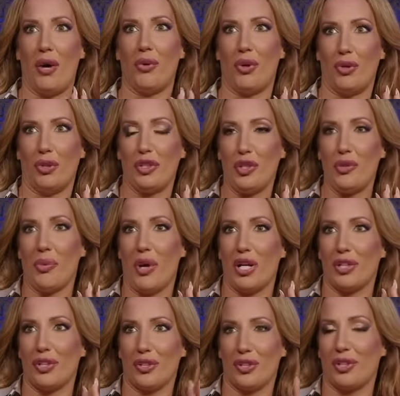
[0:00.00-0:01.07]
old you want
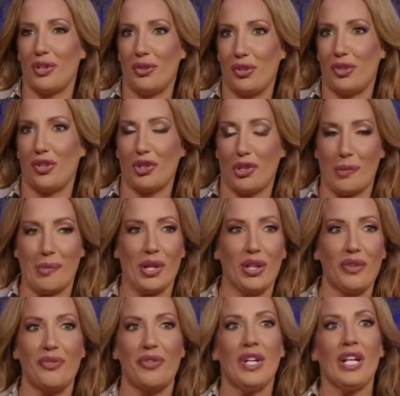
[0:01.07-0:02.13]
your cougar, your
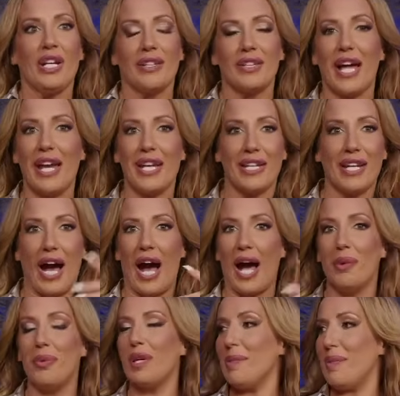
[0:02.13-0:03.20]
MILF, like, I
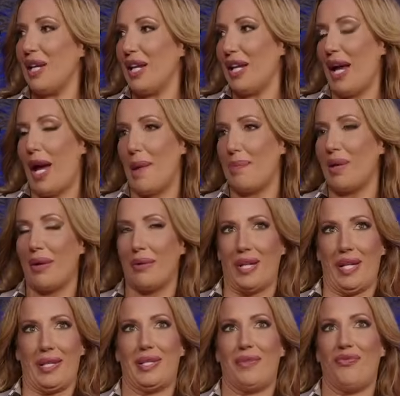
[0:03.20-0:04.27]
want to be at happy hour at
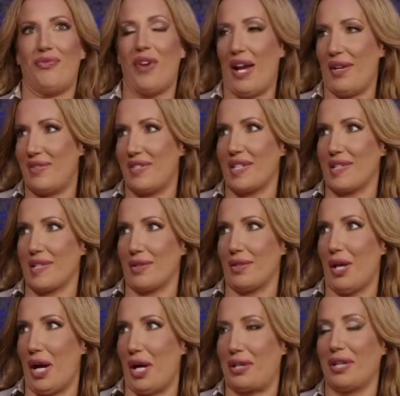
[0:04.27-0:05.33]
like 5, 6
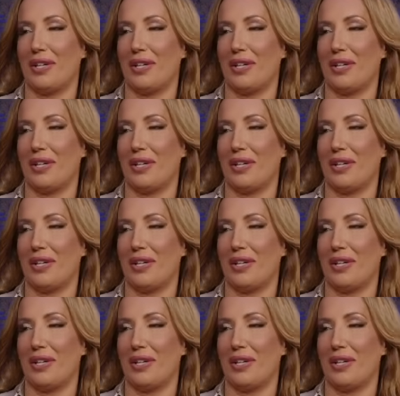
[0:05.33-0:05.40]
o'clock.